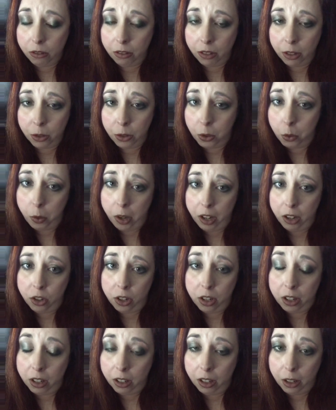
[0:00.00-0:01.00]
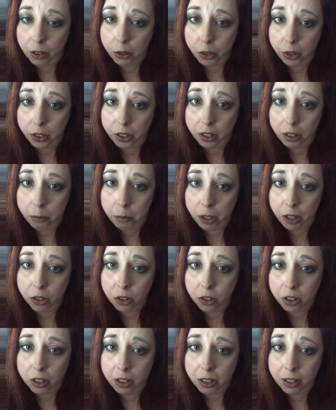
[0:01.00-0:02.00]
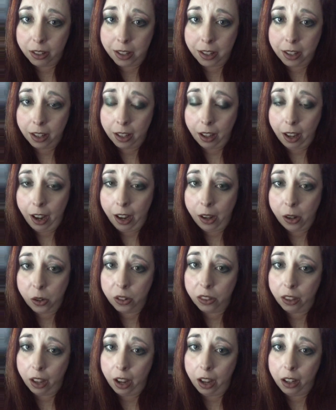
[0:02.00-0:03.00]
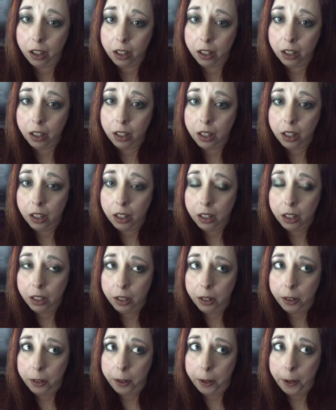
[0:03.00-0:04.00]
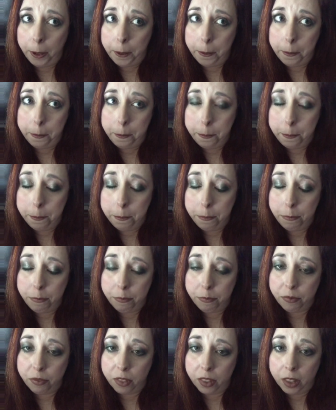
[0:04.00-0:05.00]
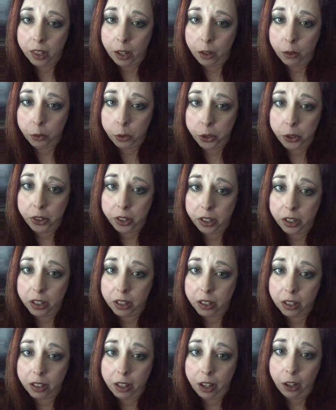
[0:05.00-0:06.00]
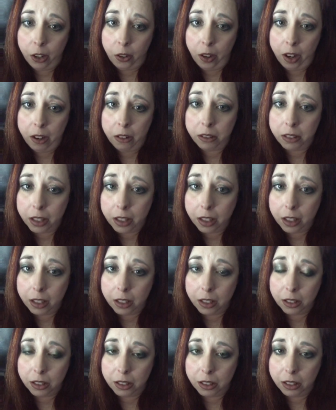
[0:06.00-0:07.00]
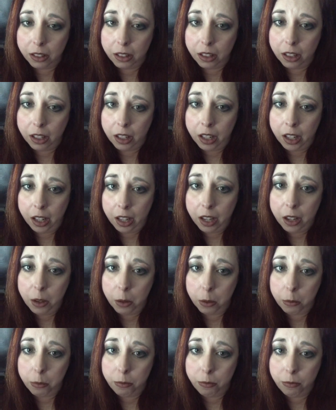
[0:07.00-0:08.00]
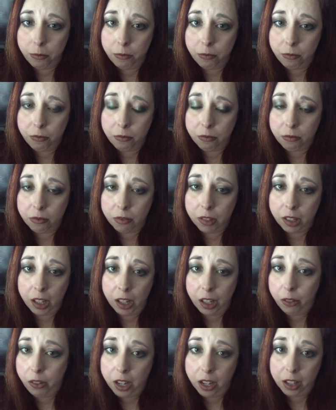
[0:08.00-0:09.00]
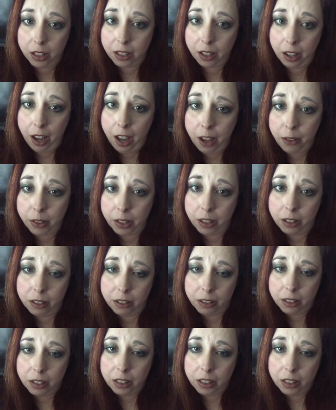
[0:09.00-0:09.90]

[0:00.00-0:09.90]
there's no way she can get rooted, because she's seeking out that rootedness and that grounding in him. And if he doesn't have it,